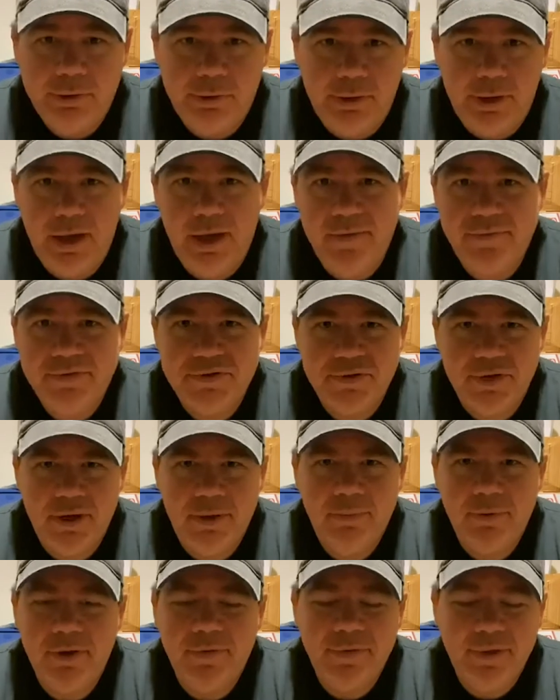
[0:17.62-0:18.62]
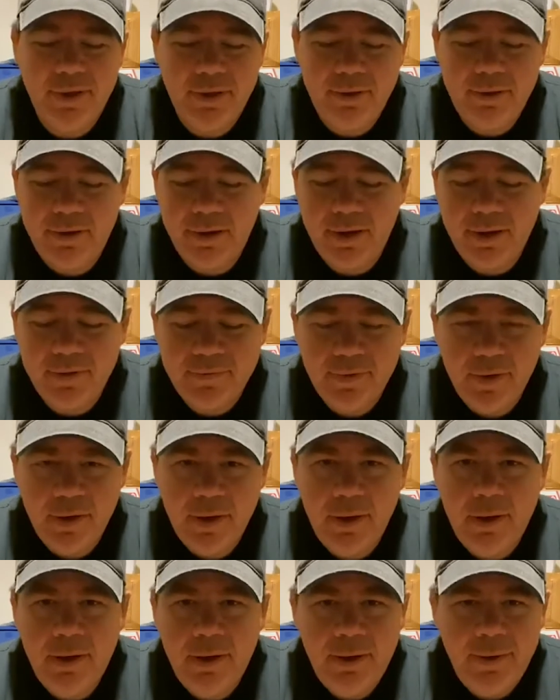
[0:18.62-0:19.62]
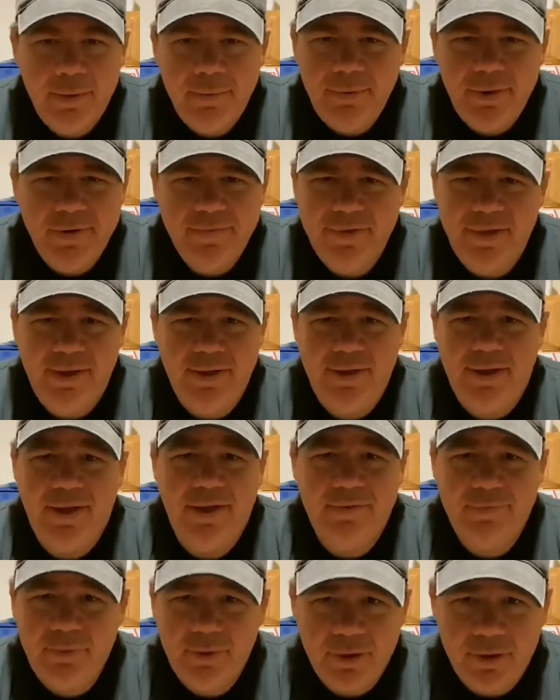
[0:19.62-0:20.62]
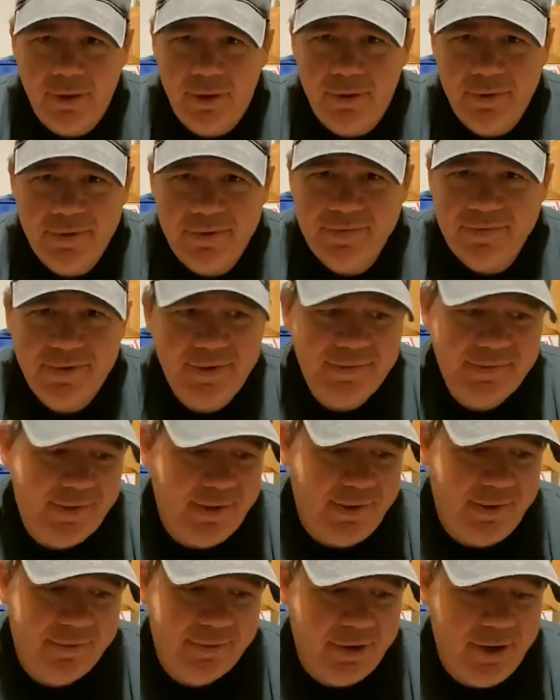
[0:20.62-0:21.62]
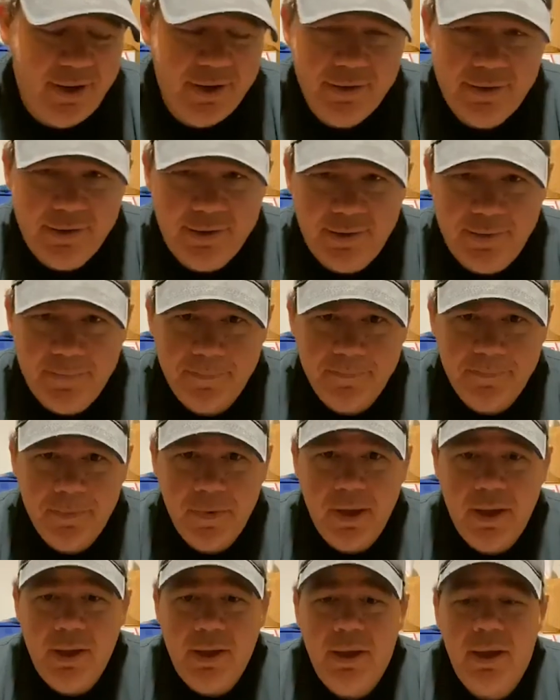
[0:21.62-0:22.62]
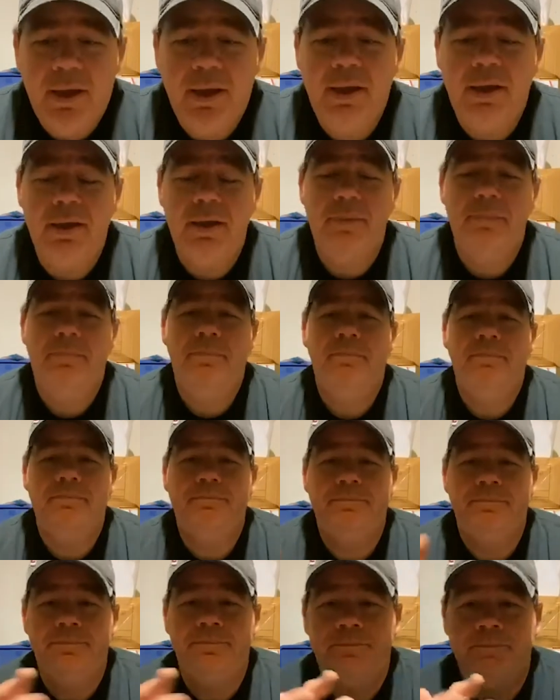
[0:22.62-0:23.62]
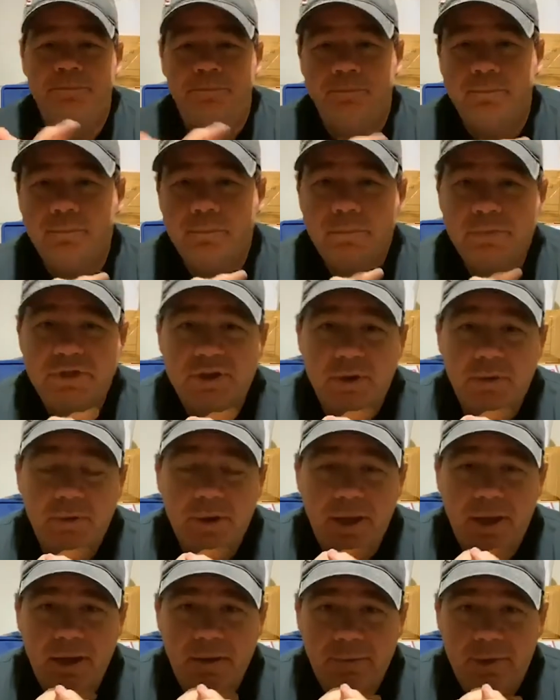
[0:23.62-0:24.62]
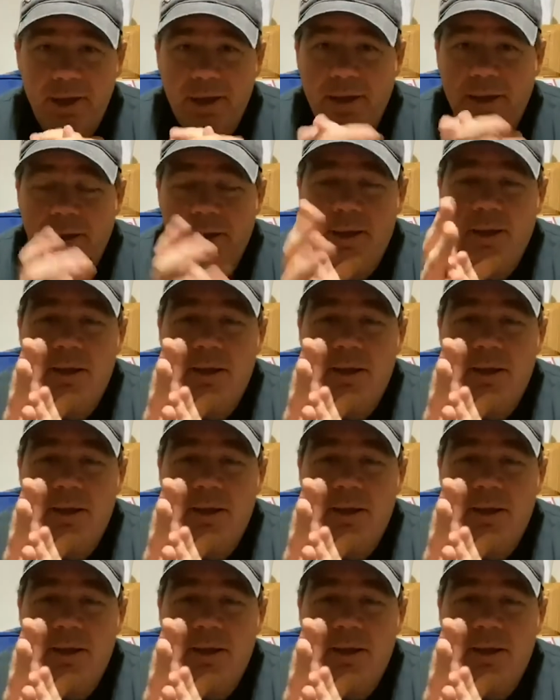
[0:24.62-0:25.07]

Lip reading: live stream, whatever the hell you guys want to call these things. I don't care, you know. So anyway,